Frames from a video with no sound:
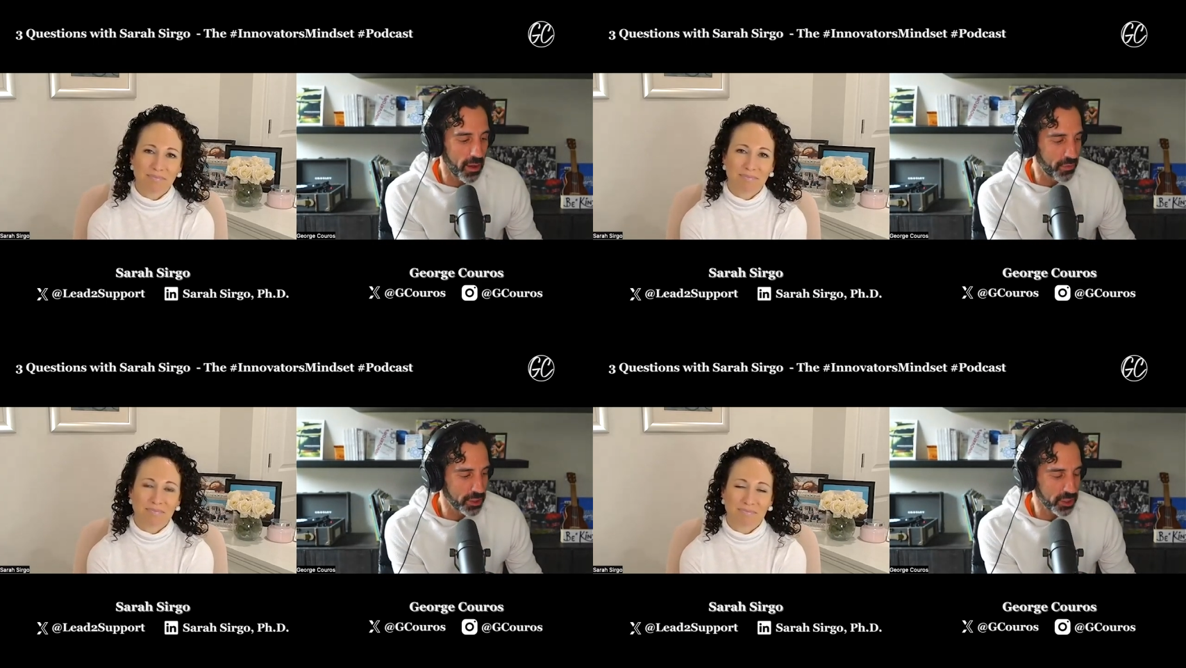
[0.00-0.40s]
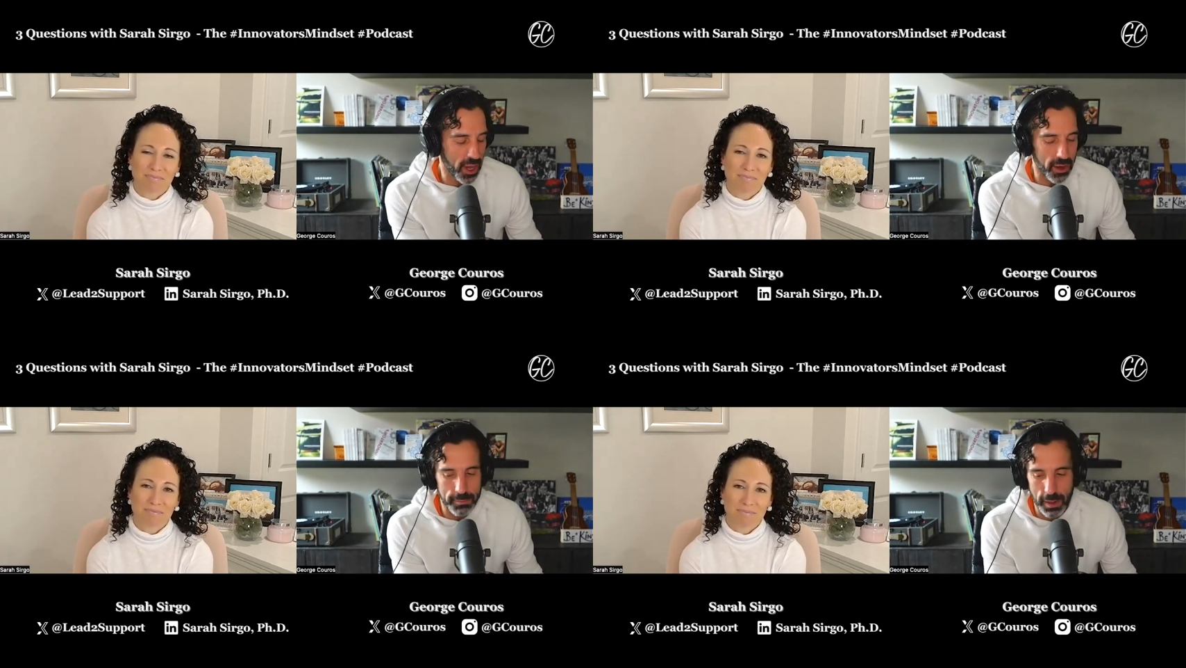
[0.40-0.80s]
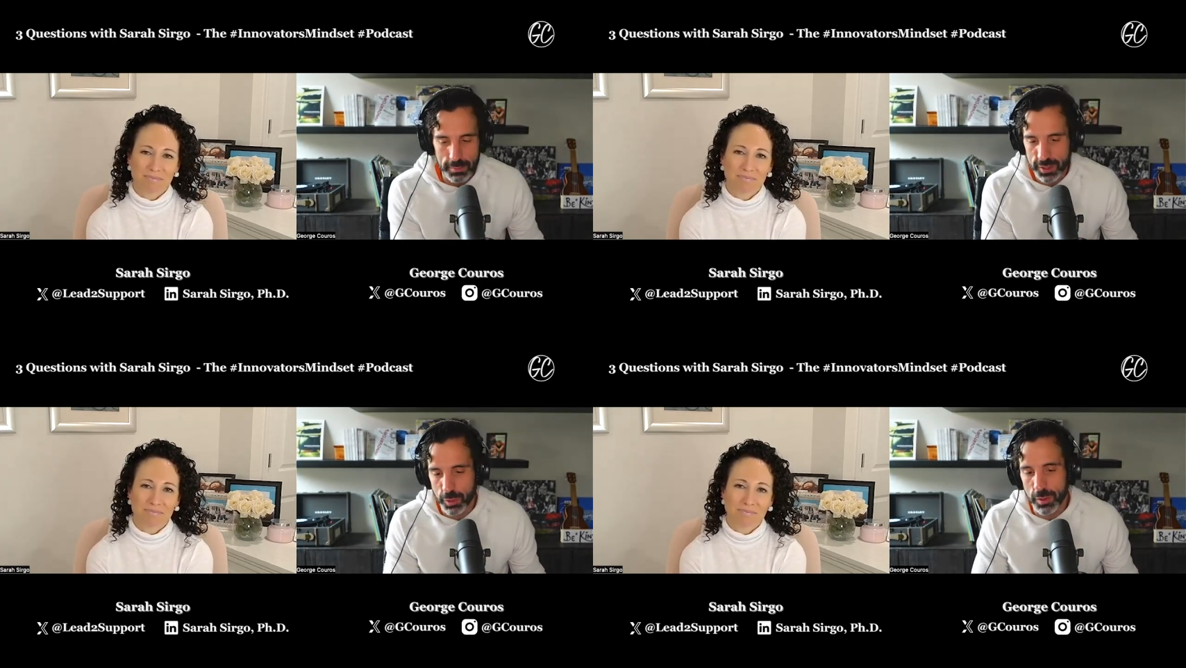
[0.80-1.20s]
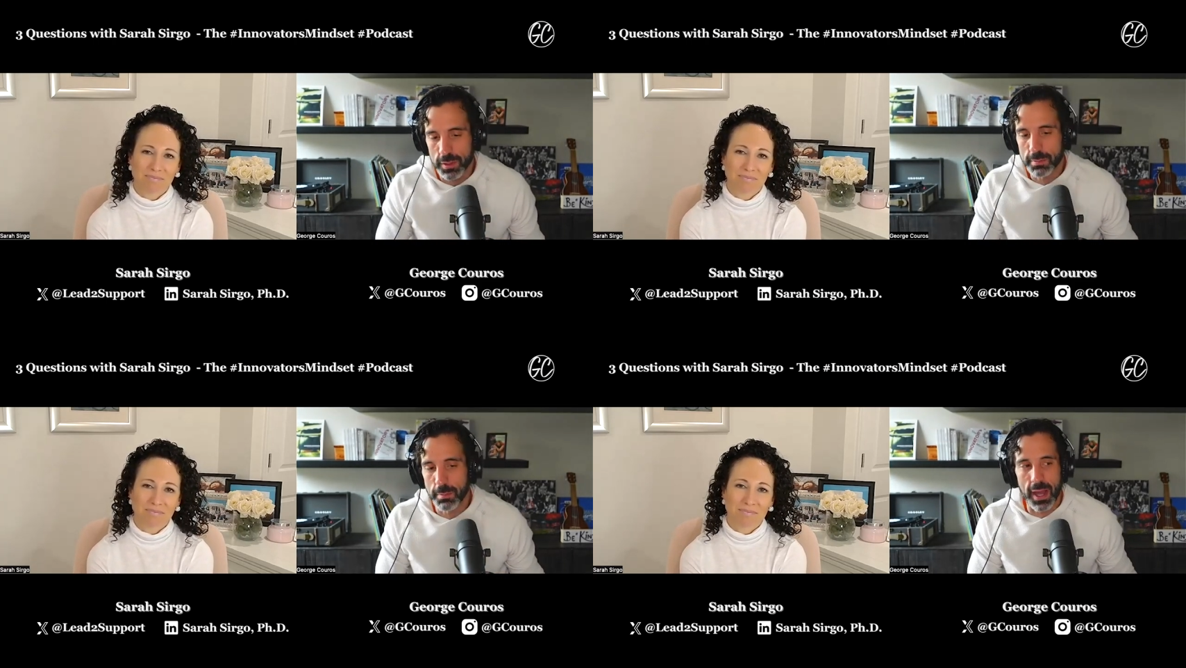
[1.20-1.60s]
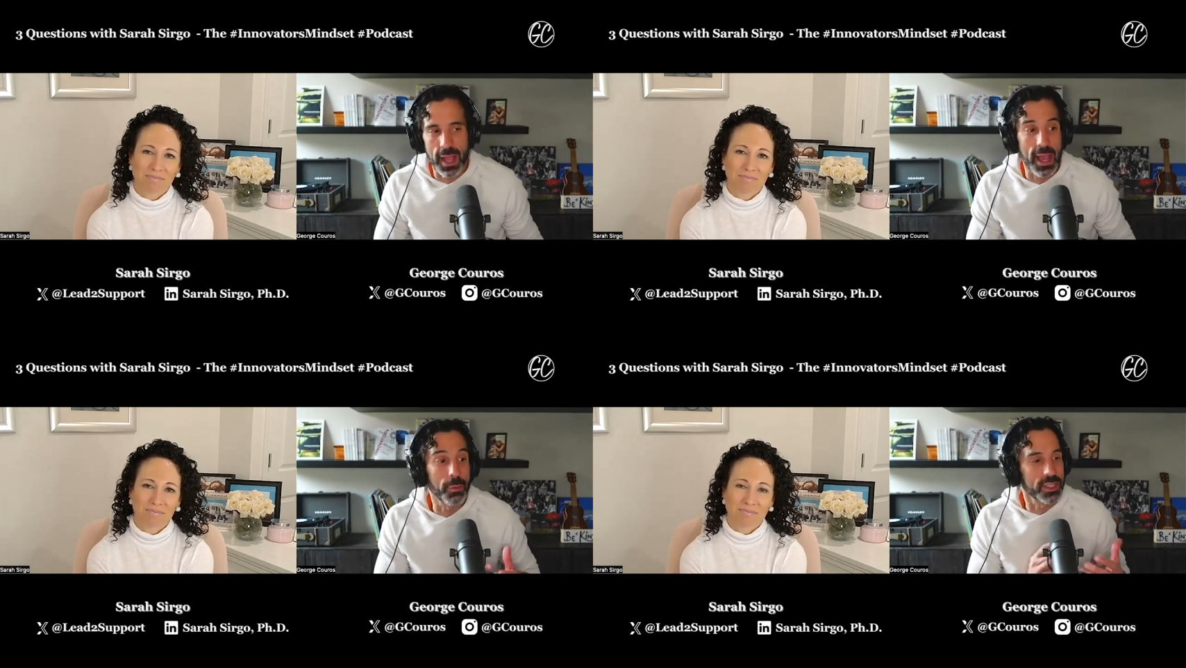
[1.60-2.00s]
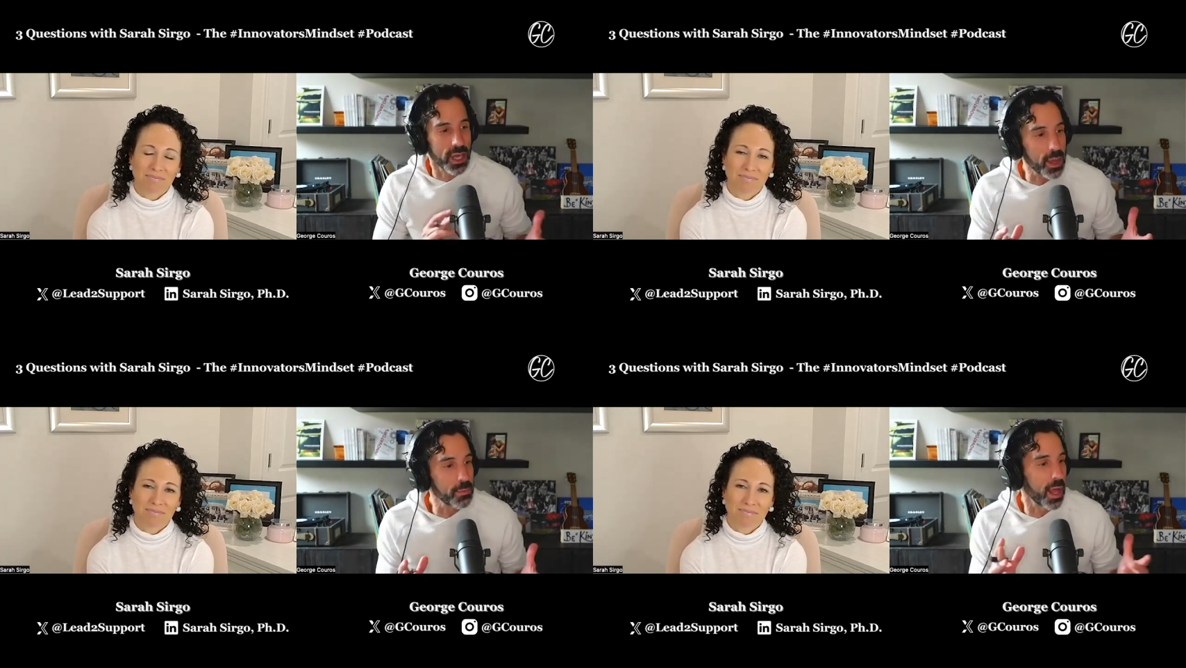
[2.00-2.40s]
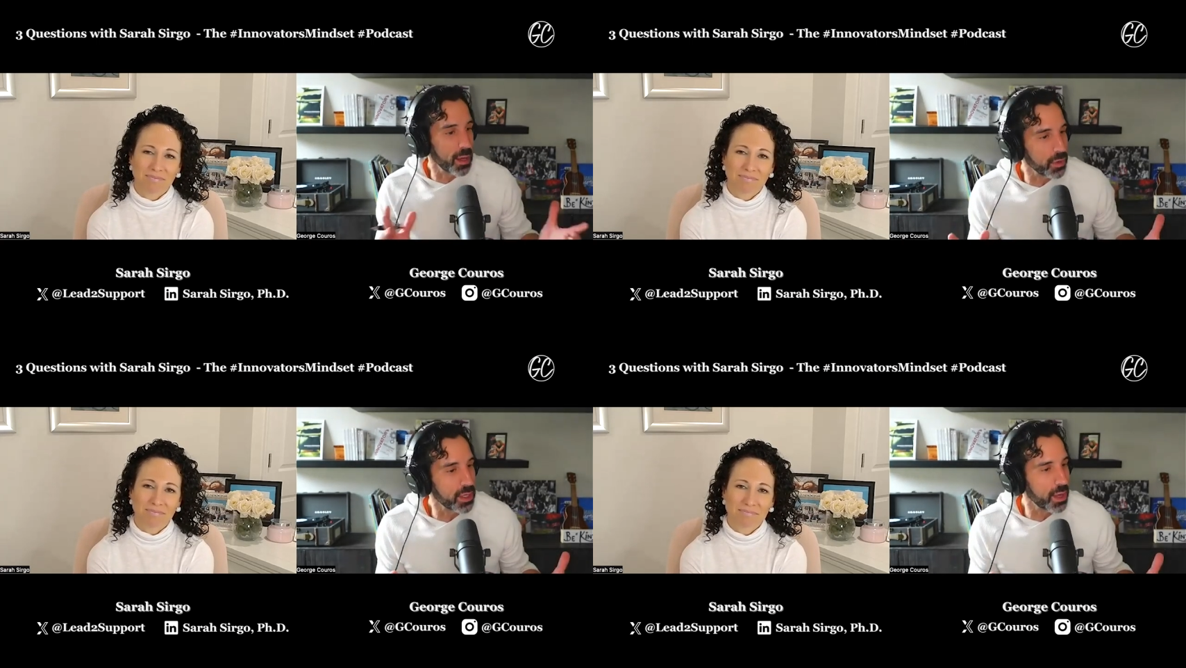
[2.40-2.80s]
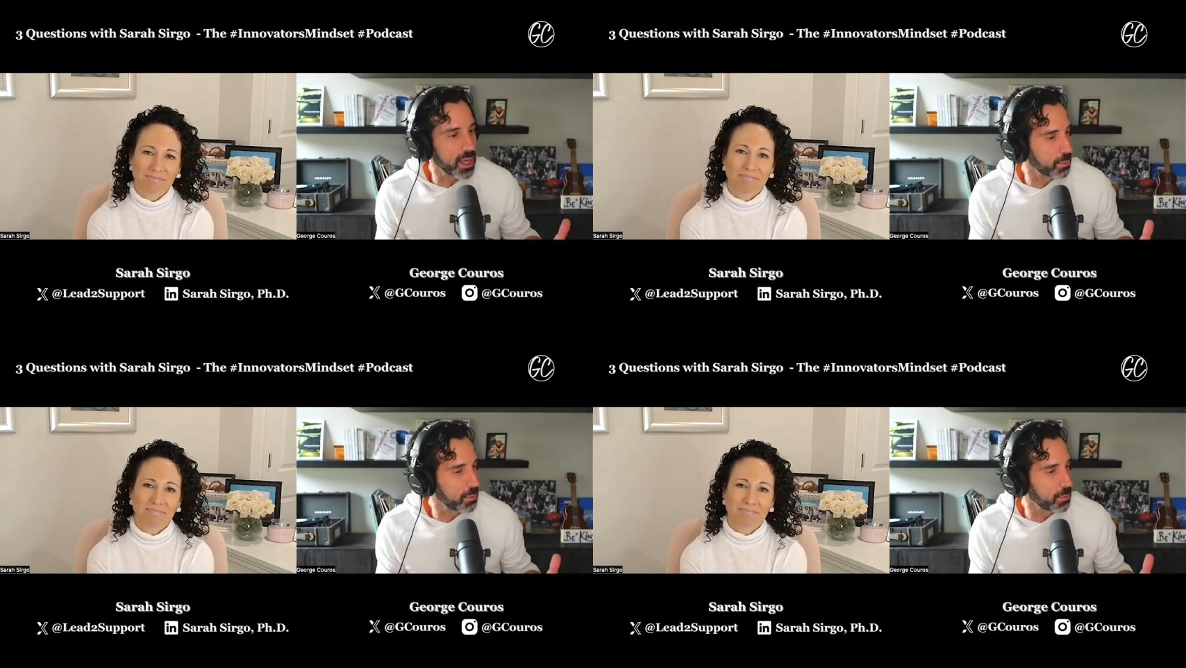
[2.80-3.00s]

Speaker 1: of Frederick County Public Schools, but and which I am like really blessed.